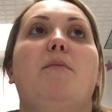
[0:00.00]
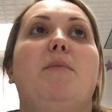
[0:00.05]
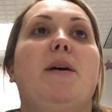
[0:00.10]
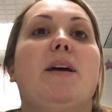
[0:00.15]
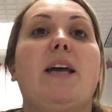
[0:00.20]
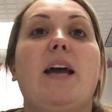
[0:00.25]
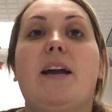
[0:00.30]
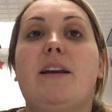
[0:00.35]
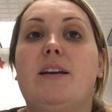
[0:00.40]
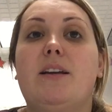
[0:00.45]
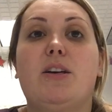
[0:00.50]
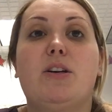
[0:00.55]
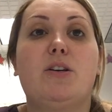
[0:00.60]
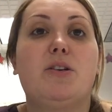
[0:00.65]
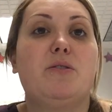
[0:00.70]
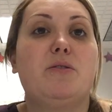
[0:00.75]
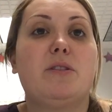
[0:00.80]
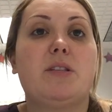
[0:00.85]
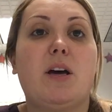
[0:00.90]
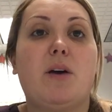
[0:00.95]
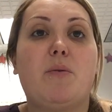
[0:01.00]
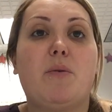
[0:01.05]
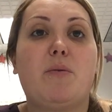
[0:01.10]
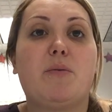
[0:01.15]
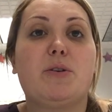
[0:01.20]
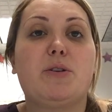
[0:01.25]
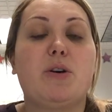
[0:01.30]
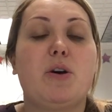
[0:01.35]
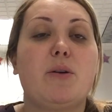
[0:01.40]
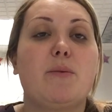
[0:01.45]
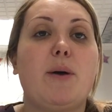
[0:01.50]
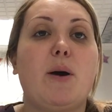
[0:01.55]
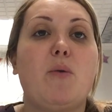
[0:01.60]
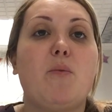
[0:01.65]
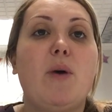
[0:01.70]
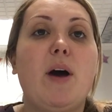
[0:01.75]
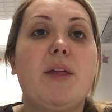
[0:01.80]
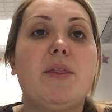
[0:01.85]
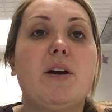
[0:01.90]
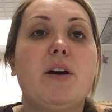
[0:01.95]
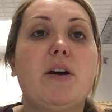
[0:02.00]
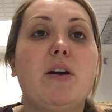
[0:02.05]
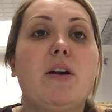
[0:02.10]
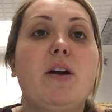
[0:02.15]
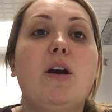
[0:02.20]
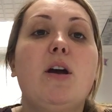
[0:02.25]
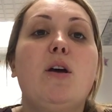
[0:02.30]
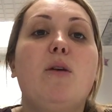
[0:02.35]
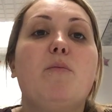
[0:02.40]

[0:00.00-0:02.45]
Again, he could use that when we're talking about weather,